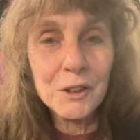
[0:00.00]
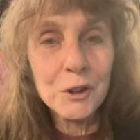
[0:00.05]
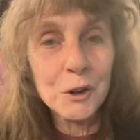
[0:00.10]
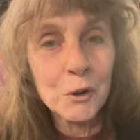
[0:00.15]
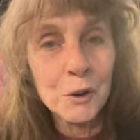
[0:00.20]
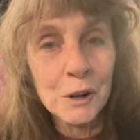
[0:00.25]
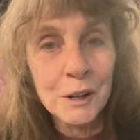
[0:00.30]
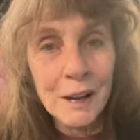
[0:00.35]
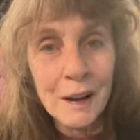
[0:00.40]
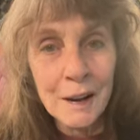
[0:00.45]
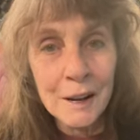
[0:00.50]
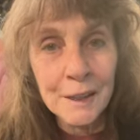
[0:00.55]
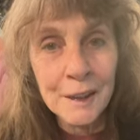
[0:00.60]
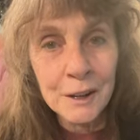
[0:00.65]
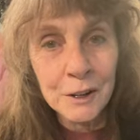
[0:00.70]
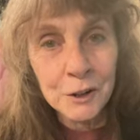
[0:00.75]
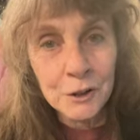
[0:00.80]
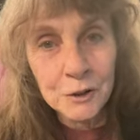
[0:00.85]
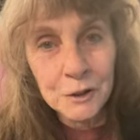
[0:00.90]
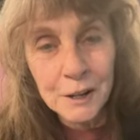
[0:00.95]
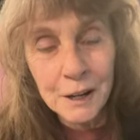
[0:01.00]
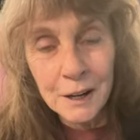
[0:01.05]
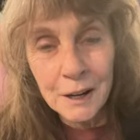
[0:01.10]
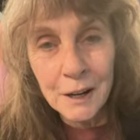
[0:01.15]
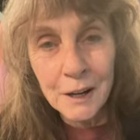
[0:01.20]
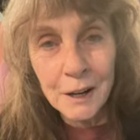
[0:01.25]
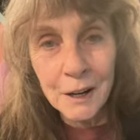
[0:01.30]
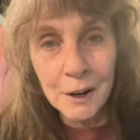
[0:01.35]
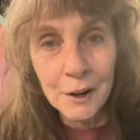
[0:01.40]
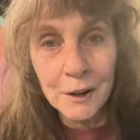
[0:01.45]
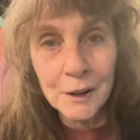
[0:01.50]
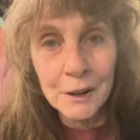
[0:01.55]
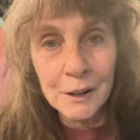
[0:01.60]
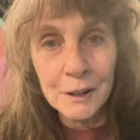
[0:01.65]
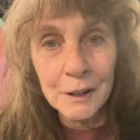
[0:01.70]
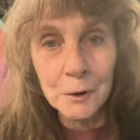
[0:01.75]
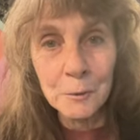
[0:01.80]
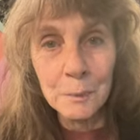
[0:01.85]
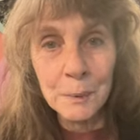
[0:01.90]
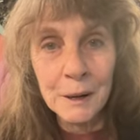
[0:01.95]
so glad that you're taking care of the
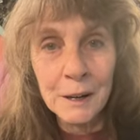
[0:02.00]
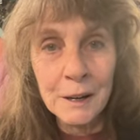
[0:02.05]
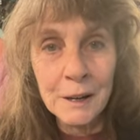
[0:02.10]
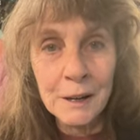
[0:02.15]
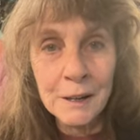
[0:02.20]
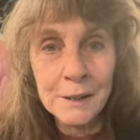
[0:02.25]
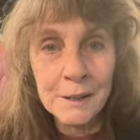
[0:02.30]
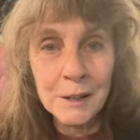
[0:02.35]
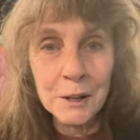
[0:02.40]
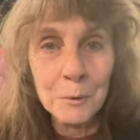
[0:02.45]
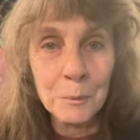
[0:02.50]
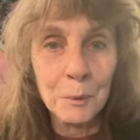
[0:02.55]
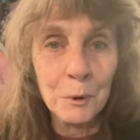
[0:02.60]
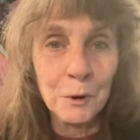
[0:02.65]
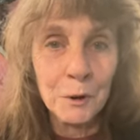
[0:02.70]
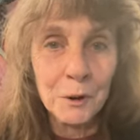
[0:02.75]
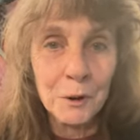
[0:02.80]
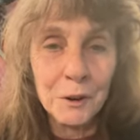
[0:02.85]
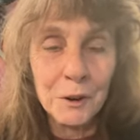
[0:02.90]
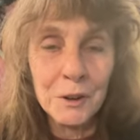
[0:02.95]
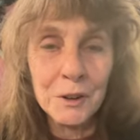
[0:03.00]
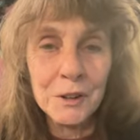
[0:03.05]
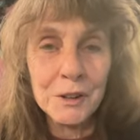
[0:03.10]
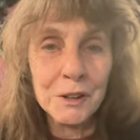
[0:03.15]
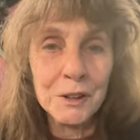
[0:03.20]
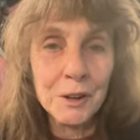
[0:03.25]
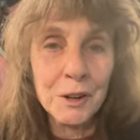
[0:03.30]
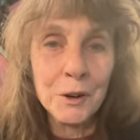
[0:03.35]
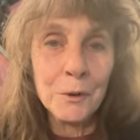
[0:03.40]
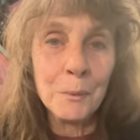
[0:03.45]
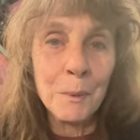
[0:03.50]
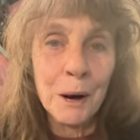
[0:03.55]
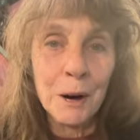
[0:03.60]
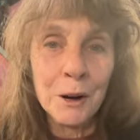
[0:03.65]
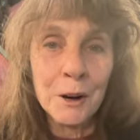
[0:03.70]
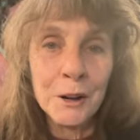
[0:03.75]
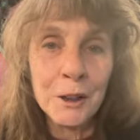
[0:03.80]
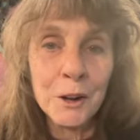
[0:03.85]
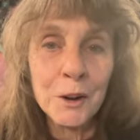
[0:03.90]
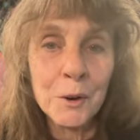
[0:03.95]
little bees and the birds, and you
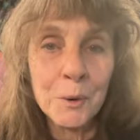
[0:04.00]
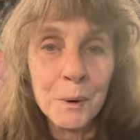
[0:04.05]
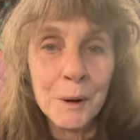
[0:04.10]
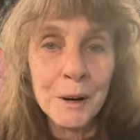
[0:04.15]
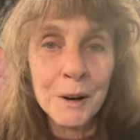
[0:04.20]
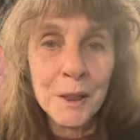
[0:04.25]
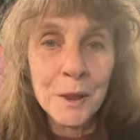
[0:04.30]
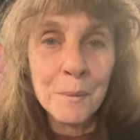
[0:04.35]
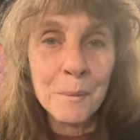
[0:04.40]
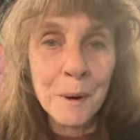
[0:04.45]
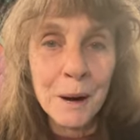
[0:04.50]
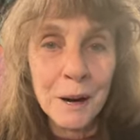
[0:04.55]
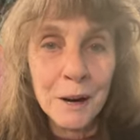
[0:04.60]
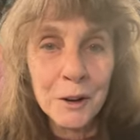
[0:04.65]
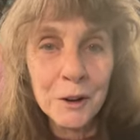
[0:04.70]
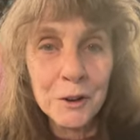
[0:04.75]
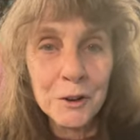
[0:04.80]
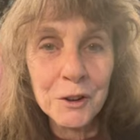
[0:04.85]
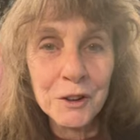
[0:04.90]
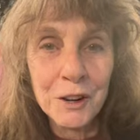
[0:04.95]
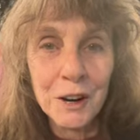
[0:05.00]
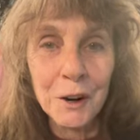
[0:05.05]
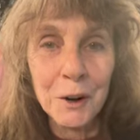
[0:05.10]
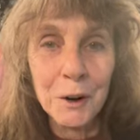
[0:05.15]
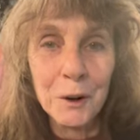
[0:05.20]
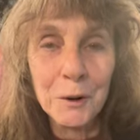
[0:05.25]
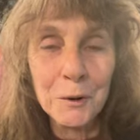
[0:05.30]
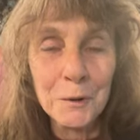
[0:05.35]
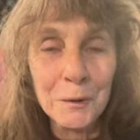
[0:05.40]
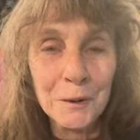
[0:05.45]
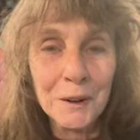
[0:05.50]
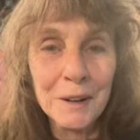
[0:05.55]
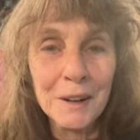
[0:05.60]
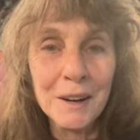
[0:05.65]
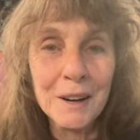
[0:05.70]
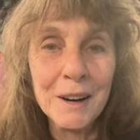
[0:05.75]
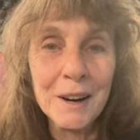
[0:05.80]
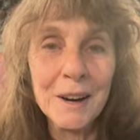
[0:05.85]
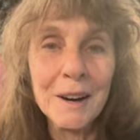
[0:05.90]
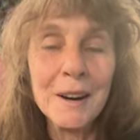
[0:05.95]
married the Queen of the May herself, and
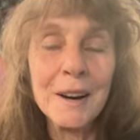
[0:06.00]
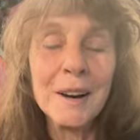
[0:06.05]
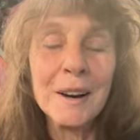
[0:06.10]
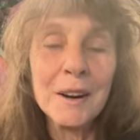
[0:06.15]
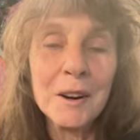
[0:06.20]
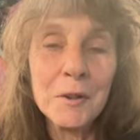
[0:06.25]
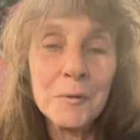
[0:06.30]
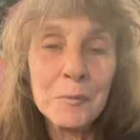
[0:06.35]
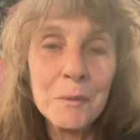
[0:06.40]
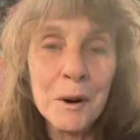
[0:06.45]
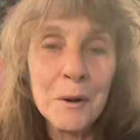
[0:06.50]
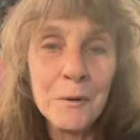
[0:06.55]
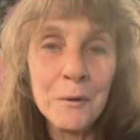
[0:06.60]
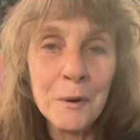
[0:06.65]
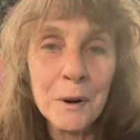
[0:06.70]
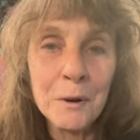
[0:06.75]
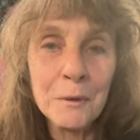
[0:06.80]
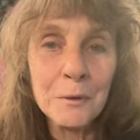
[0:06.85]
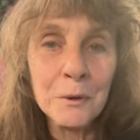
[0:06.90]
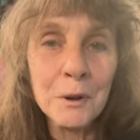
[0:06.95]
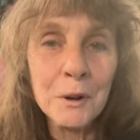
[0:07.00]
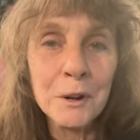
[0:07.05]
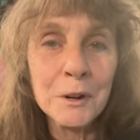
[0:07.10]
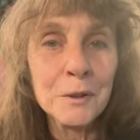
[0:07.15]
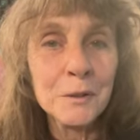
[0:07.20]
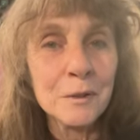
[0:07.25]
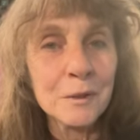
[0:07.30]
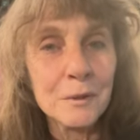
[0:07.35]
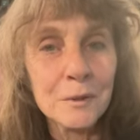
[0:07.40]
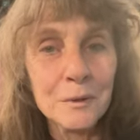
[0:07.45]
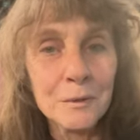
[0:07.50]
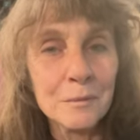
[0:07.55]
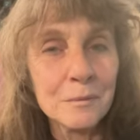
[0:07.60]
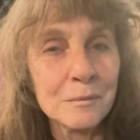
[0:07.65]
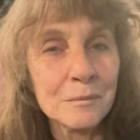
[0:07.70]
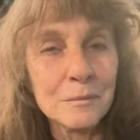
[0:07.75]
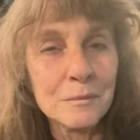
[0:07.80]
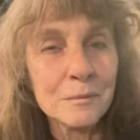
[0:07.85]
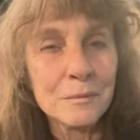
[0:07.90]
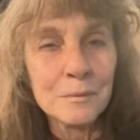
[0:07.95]
my favorite
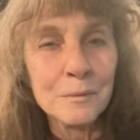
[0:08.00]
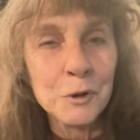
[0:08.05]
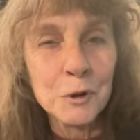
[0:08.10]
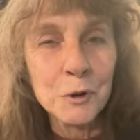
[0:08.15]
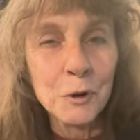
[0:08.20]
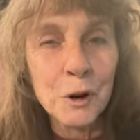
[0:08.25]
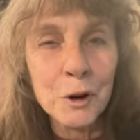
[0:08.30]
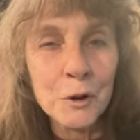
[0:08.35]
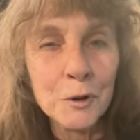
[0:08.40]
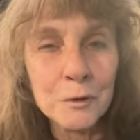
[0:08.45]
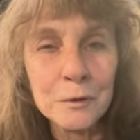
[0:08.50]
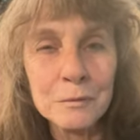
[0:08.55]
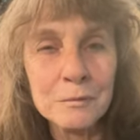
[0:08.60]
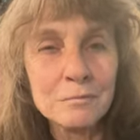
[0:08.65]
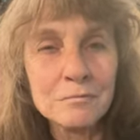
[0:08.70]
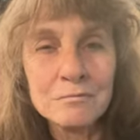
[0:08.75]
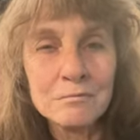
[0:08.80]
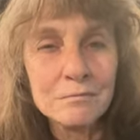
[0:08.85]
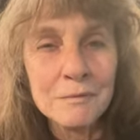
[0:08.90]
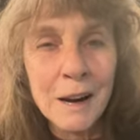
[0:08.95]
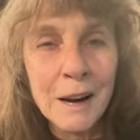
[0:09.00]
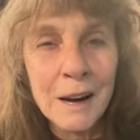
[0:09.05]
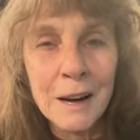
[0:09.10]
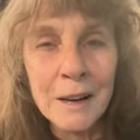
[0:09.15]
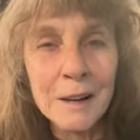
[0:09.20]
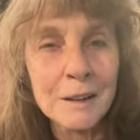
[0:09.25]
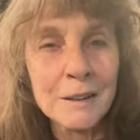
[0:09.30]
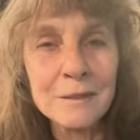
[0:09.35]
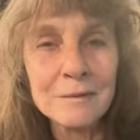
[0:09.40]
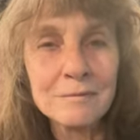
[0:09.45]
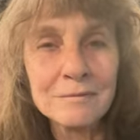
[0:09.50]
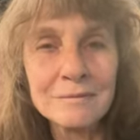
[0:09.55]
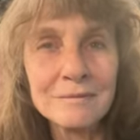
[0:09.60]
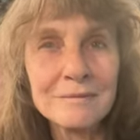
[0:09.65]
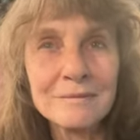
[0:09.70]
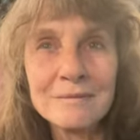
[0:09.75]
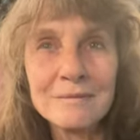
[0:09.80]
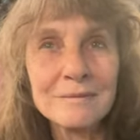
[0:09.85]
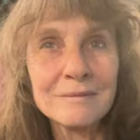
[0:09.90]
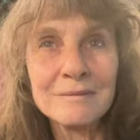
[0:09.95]
drone man,
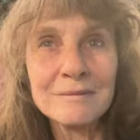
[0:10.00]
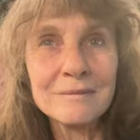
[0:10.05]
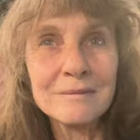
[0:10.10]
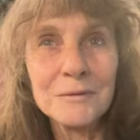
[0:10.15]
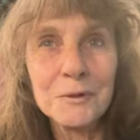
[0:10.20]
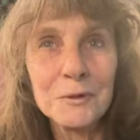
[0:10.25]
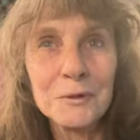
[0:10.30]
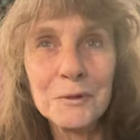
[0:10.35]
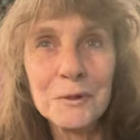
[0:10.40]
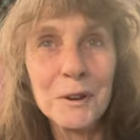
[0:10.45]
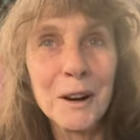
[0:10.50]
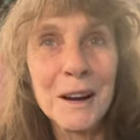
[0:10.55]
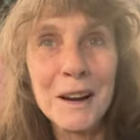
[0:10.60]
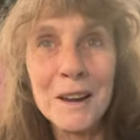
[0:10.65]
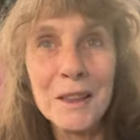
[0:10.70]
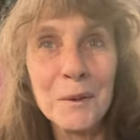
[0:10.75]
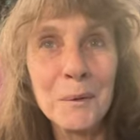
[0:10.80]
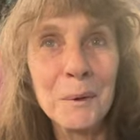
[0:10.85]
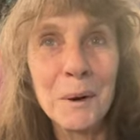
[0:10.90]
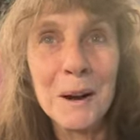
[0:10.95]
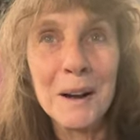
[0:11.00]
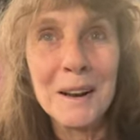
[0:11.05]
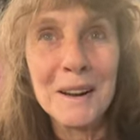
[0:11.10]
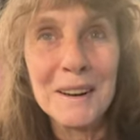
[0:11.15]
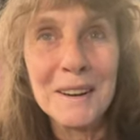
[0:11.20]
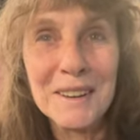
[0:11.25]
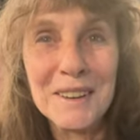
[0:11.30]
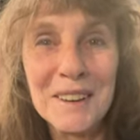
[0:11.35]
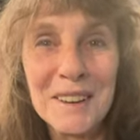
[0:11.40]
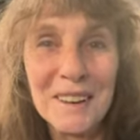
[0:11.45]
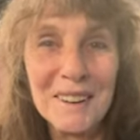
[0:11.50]
Ray the Wise.